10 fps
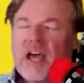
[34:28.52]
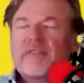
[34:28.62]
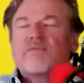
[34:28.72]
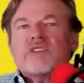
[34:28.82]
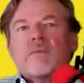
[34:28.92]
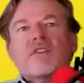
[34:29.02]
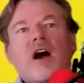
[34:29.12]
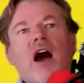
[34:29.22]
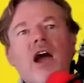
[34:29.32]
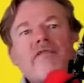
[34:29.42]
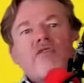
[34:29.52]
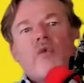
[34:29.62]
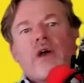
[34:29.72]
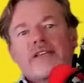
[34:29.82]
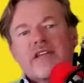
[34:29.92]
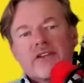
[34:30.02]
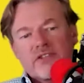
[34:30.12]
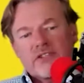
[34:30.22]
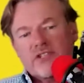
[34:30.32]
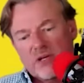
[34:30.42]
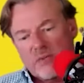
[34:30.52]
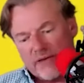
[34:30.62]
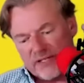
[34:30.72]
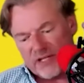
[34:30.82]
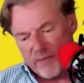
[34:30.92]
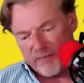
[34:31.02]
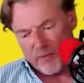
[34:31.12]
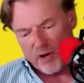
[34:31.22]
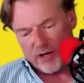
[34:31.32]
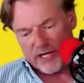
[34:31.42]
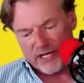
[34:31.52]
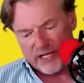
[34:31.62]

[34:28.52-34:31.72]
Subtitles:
something that I've always understood about this type of market,